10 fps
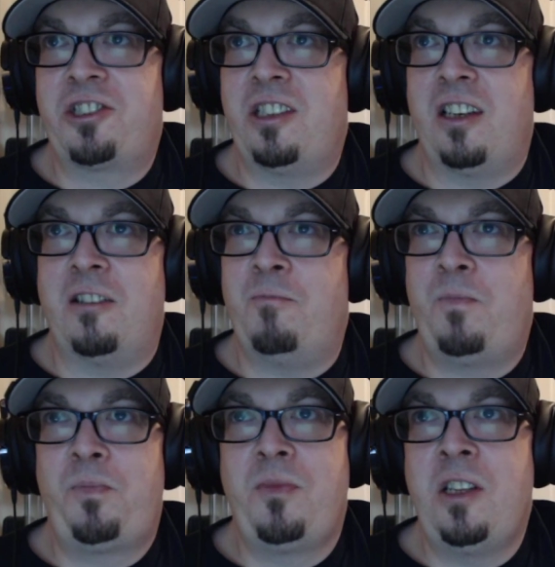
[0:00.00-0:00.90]

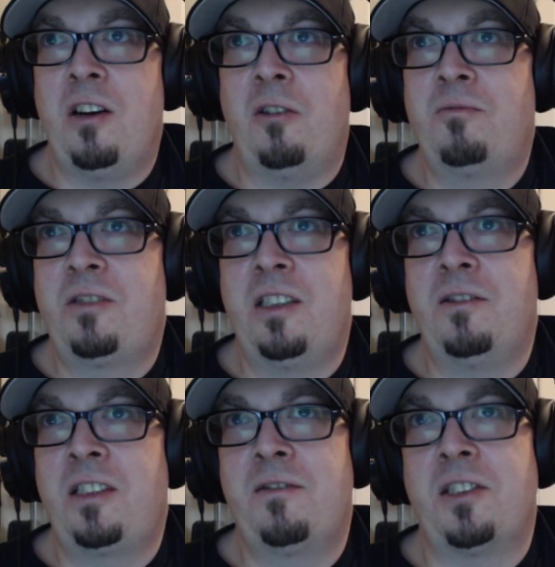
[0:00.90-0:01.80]

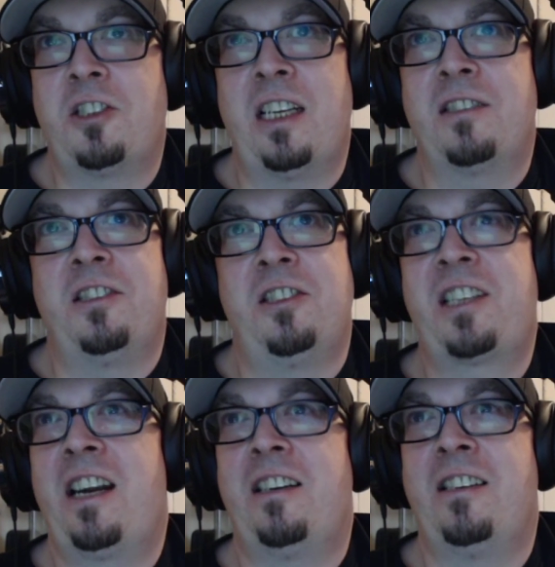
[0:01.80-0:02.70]
a chance to
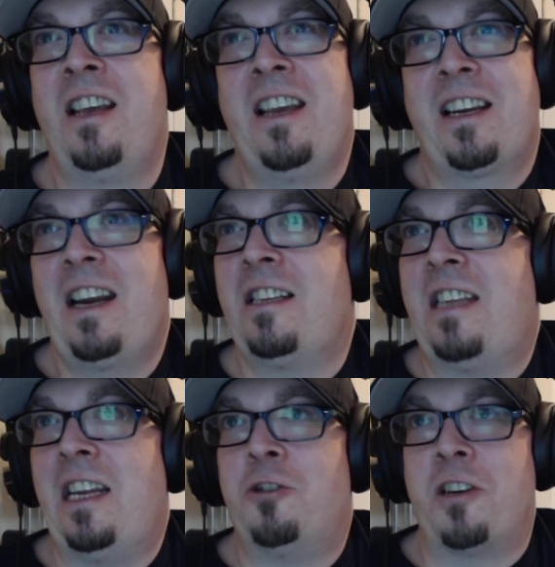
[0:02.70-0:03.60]
just kind of
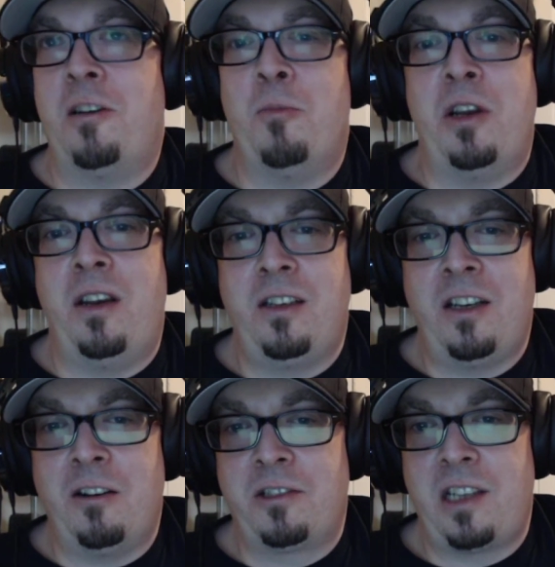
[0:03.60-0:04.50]
daydream
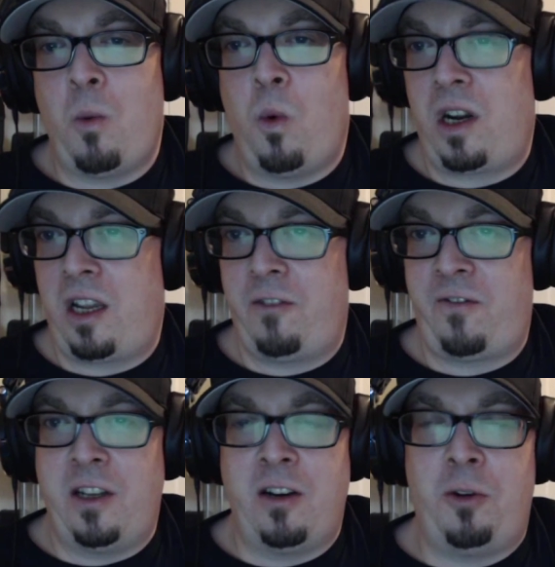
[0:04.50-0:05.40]
and, say what
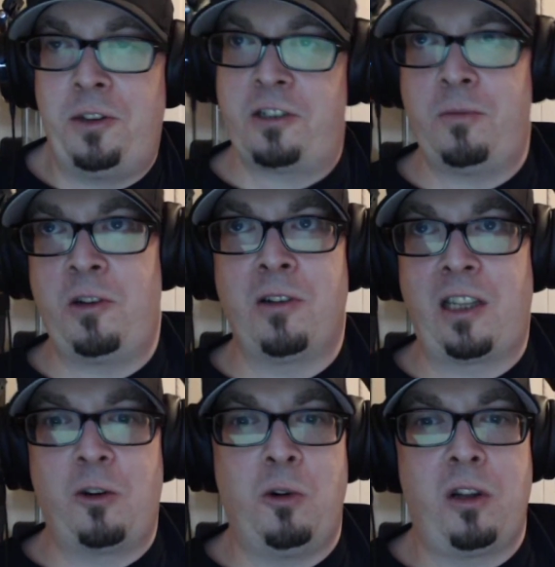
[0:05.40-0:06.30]
if, and this would be
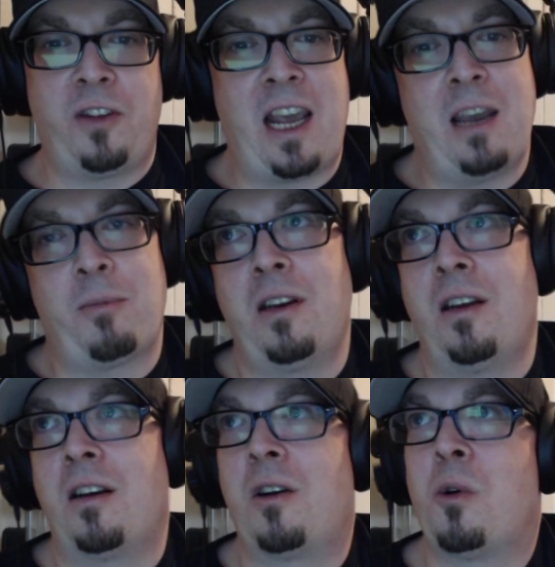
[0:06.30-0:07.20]
really cool if it happened.
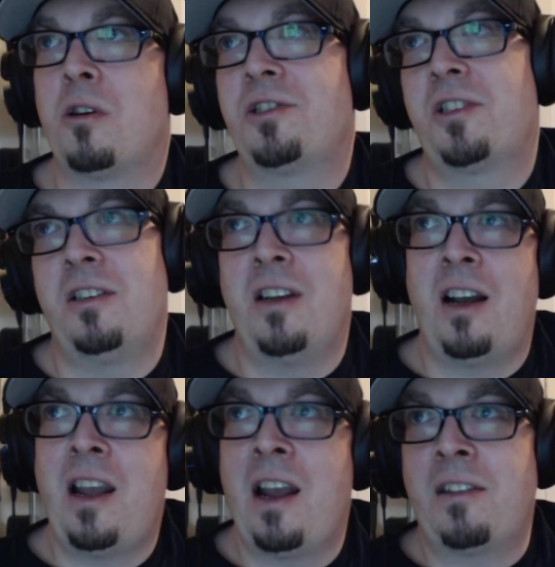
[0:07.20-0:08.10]
And of course,
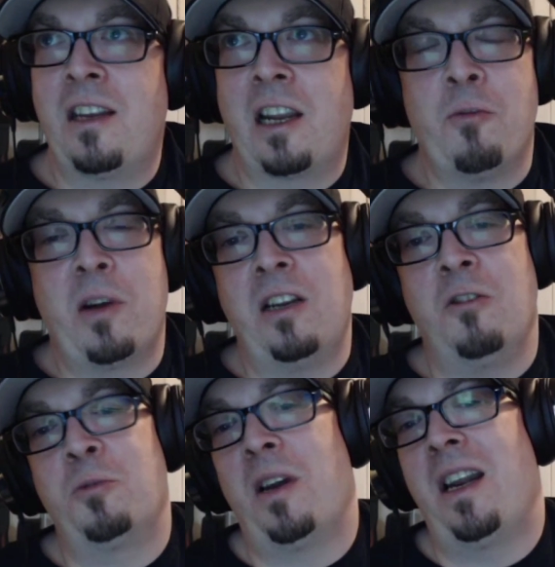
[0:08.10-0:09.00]
I think everybody
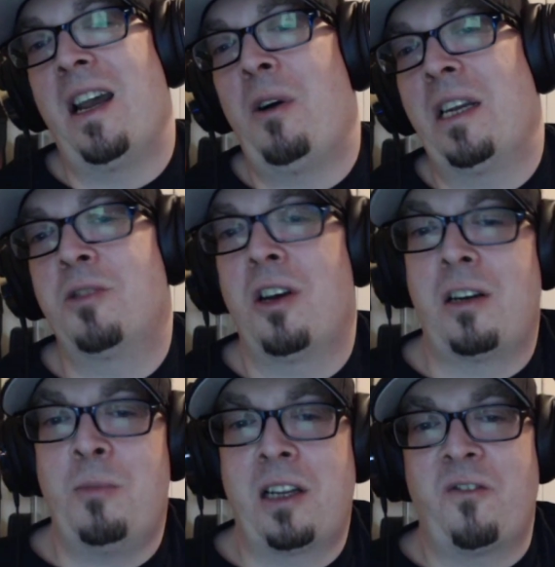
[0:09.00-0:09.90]
knows by now I am
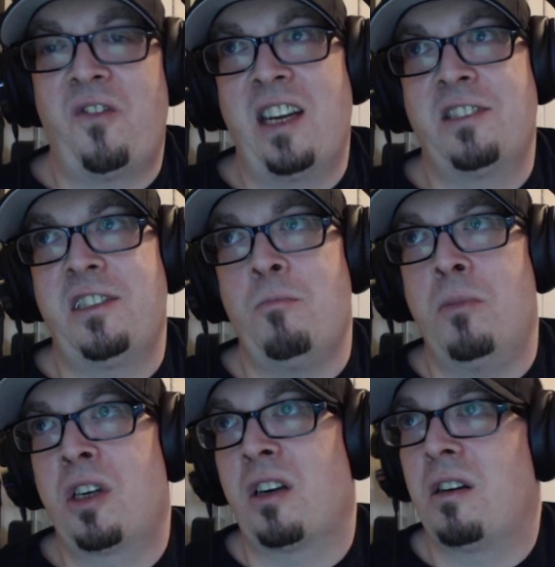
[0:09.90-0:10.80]
talking about the Fantasy
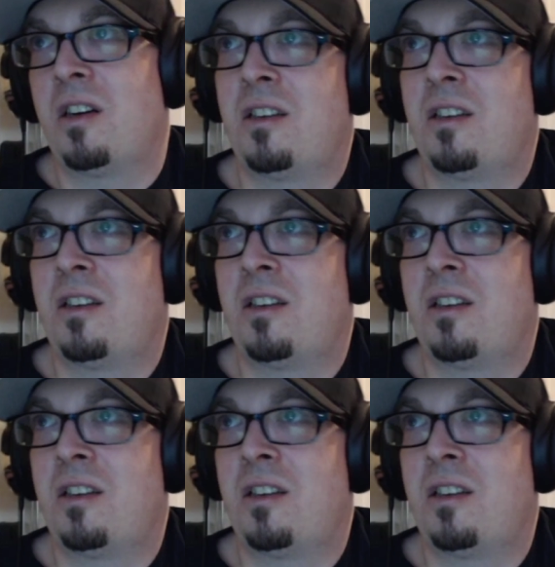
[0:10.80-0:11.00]
Booker.